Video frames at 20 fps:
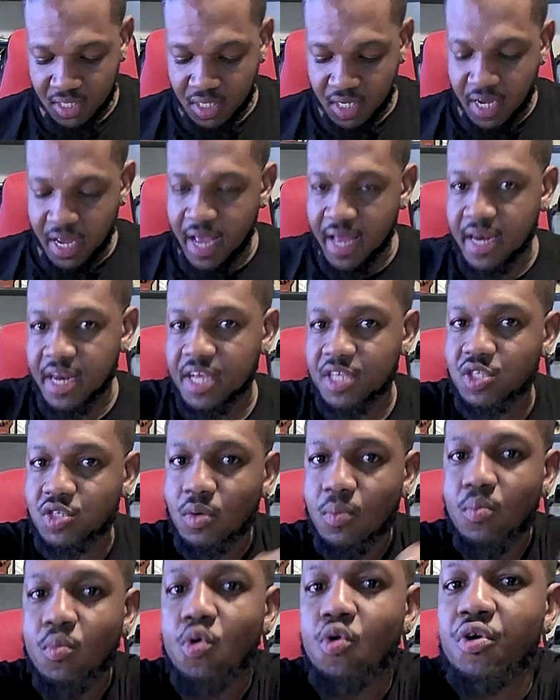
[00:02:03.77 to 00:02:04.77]
And there's some
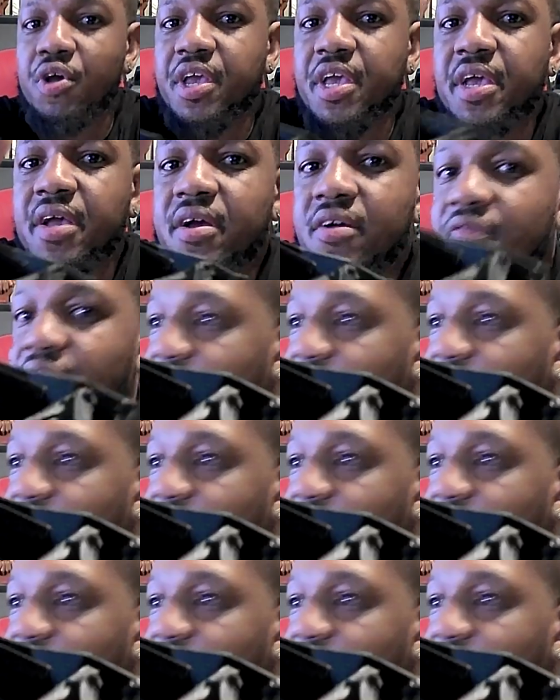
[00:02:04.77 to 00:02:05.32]
more here for the